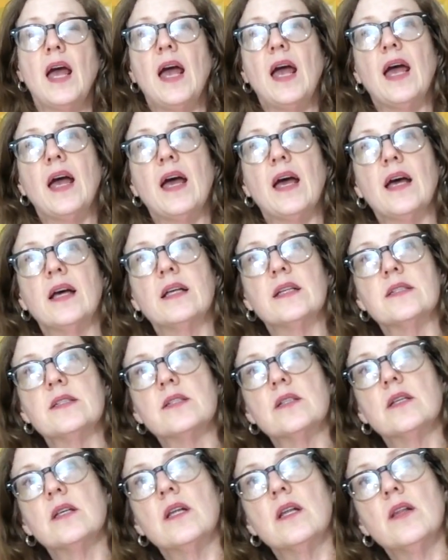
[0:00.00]
and
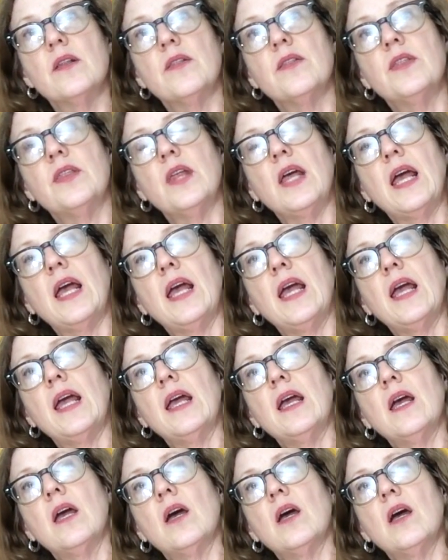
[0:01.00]

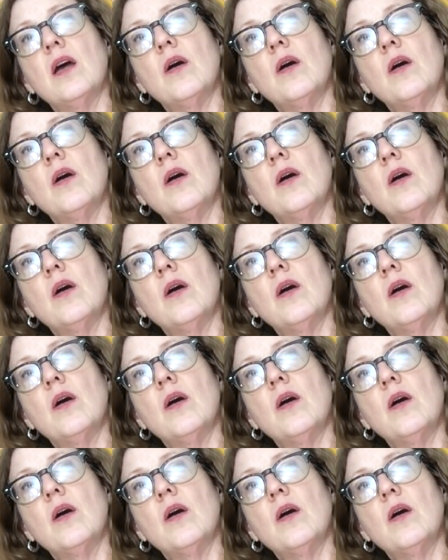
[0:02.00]
they